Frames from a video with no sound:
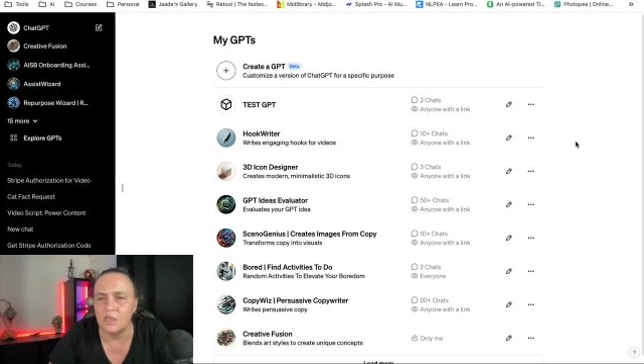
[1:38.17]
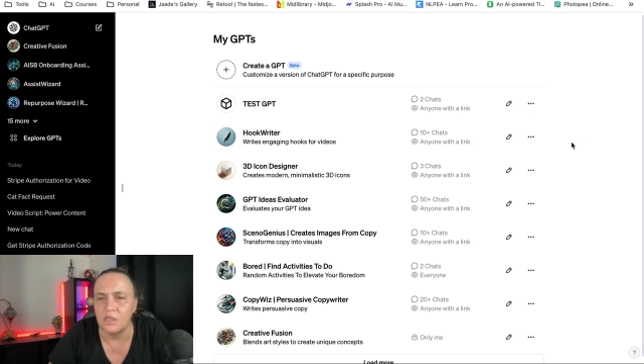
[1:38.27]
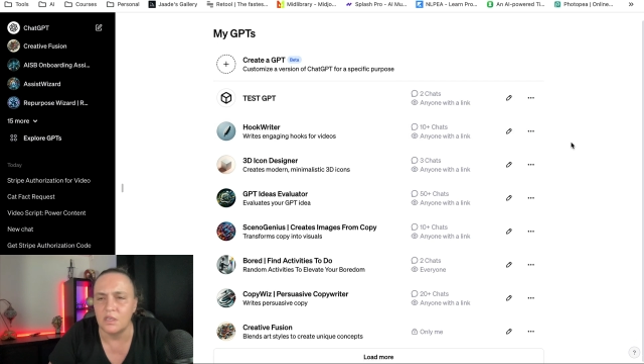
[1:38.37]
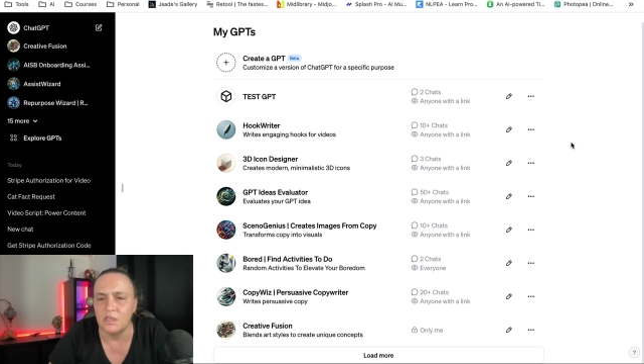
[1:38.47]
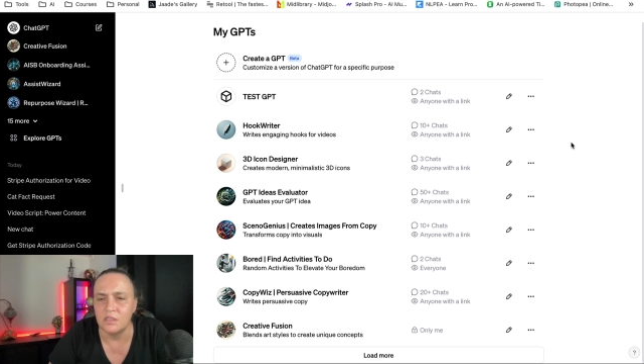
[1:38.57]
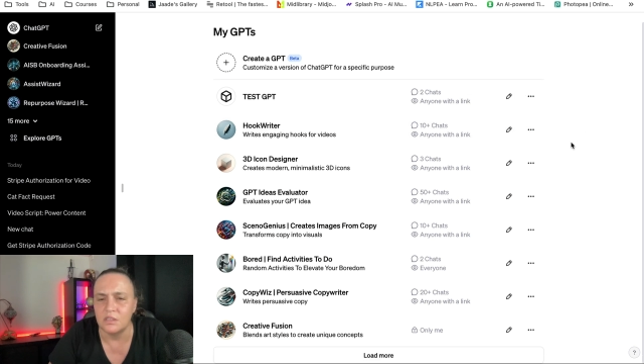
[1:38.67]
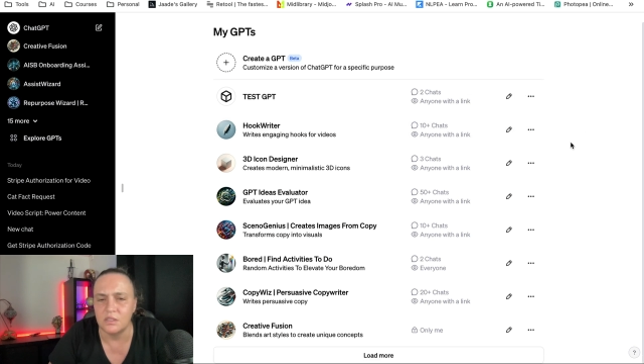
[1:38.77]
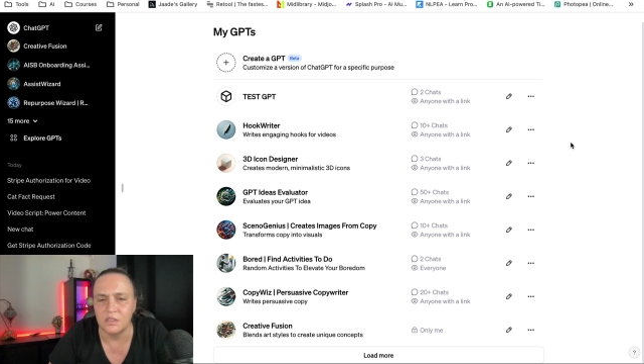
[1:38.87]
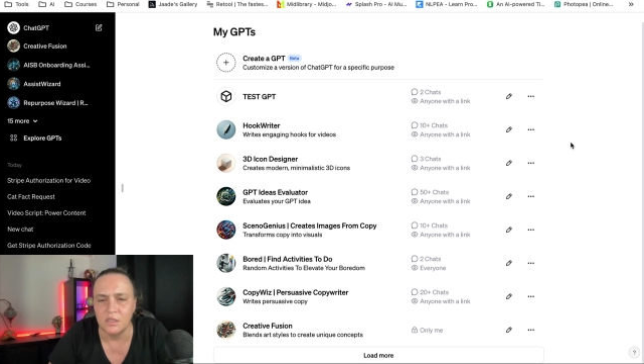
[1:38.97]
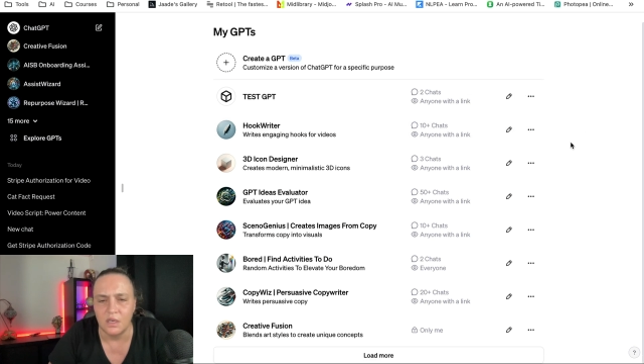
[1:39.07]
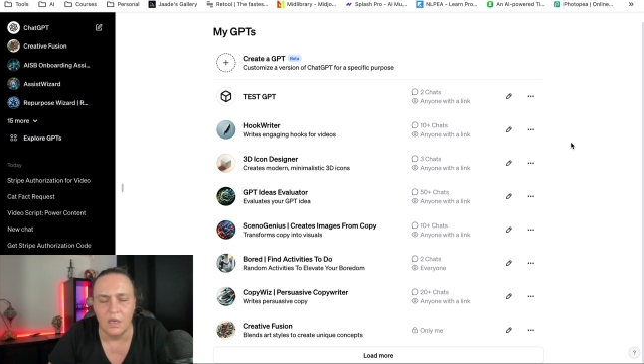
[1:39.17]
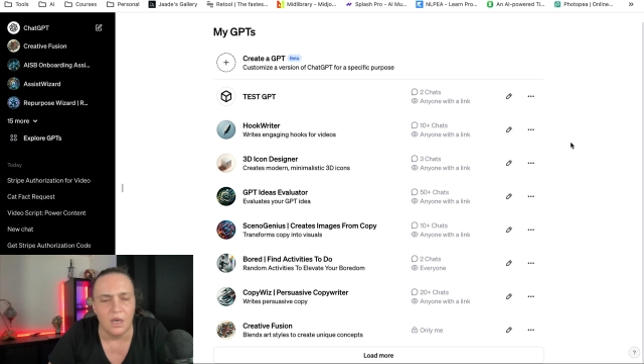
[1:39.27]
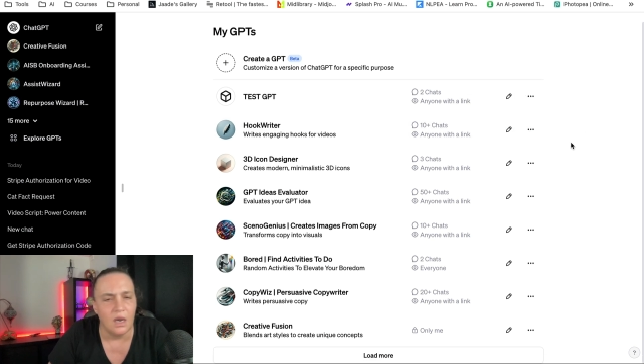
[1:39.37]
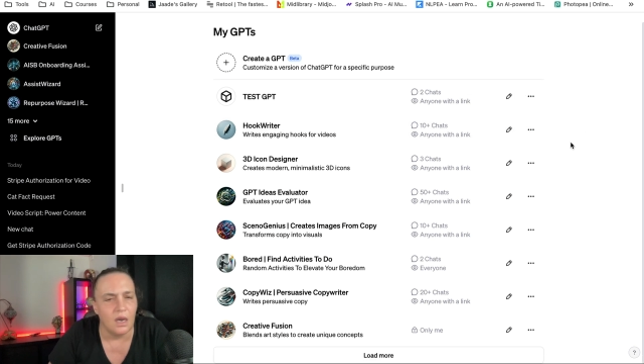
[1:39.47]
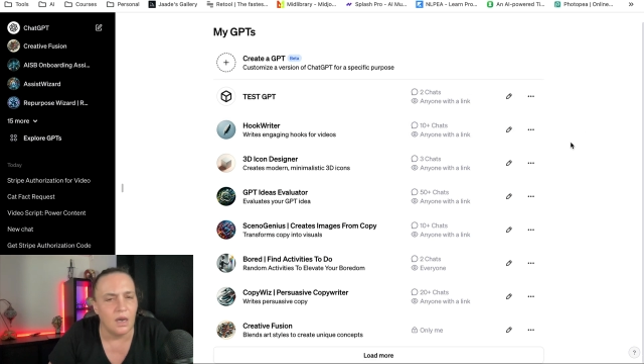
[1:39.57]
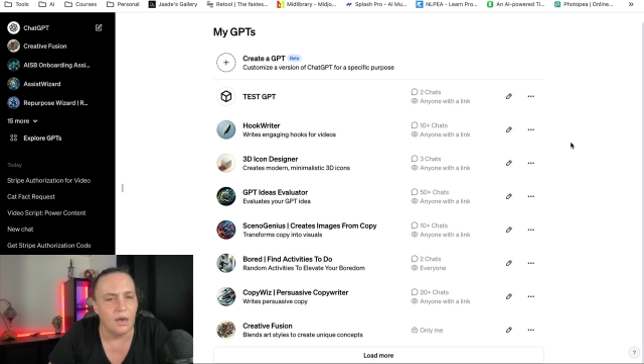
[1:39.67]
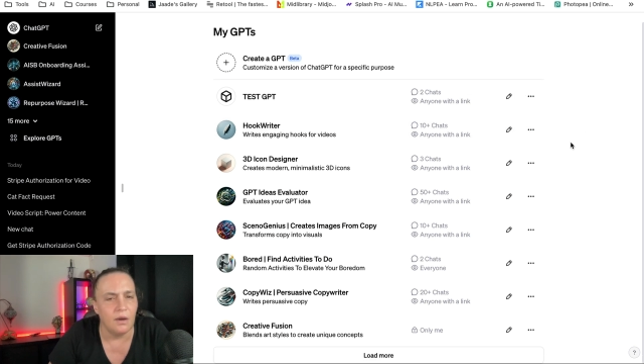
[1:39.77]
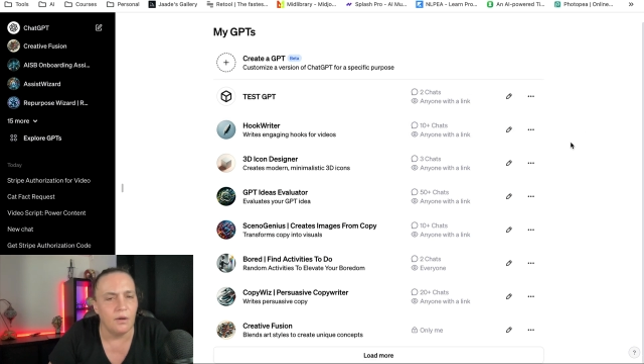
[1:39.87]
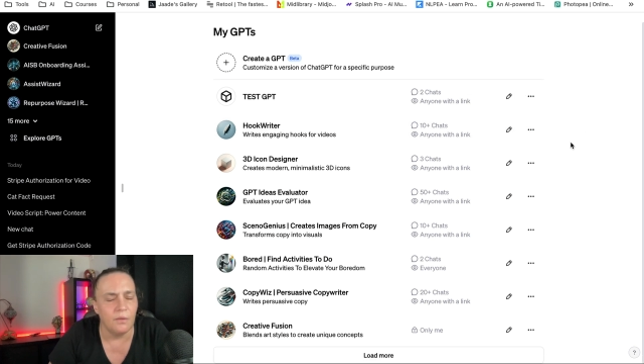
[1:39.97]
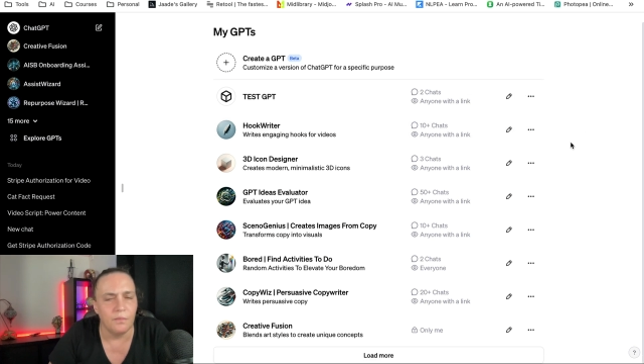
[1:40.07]
is
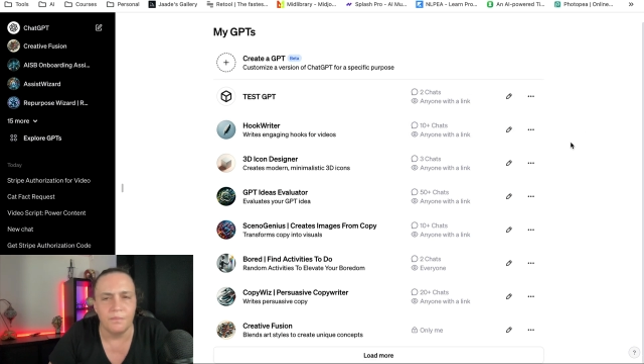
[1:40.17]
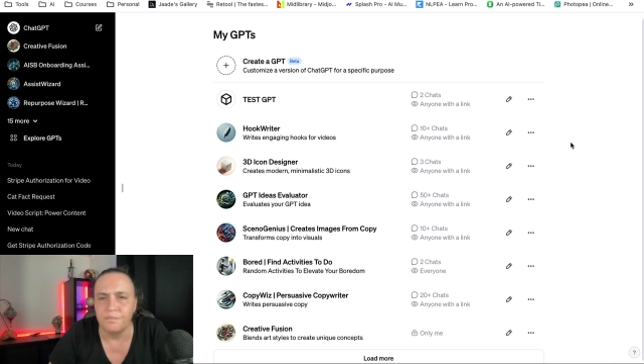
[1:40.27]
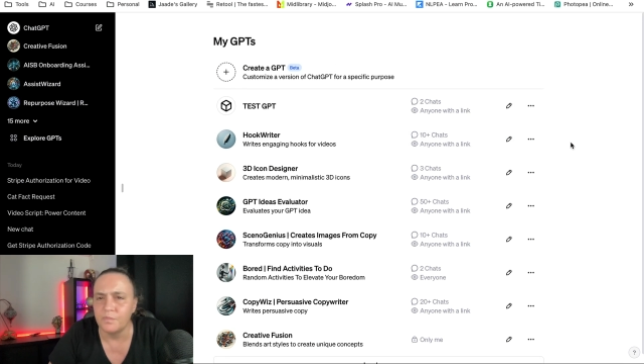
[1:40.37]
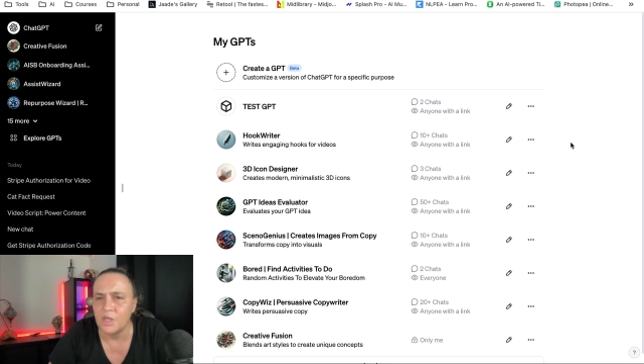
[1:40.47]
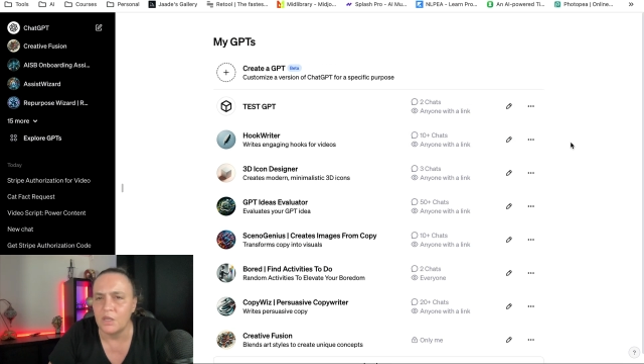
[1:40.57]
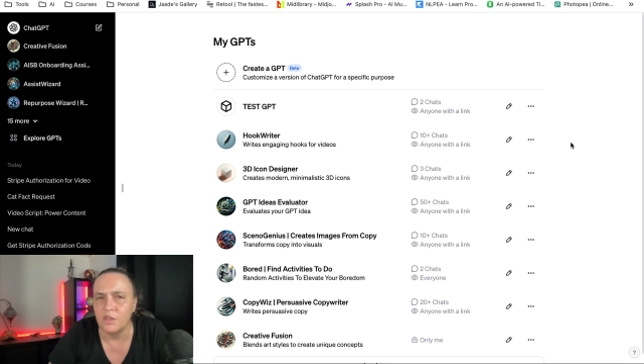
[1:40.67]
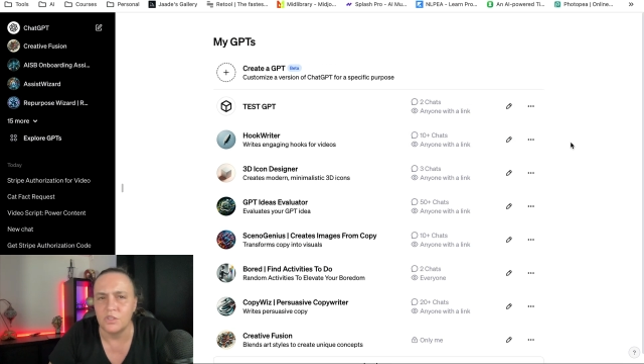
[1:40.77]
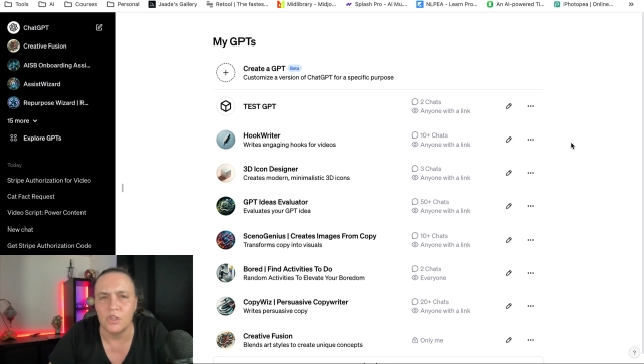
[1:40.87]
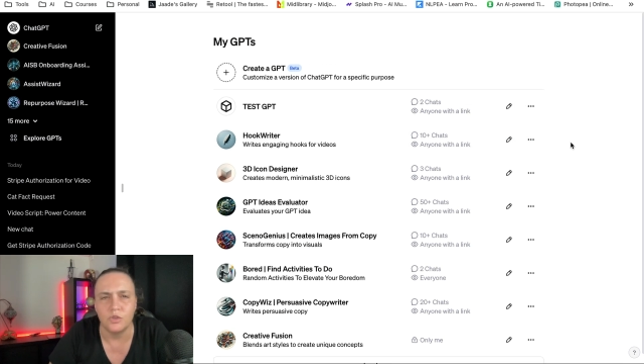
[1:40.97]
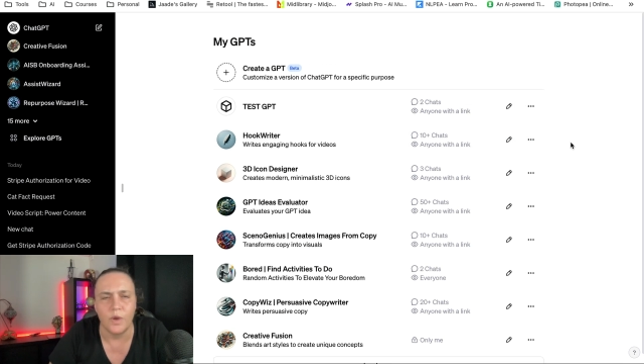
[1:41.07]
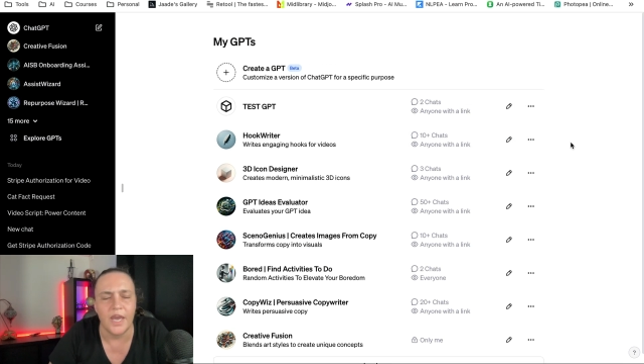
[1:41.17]
um, this is to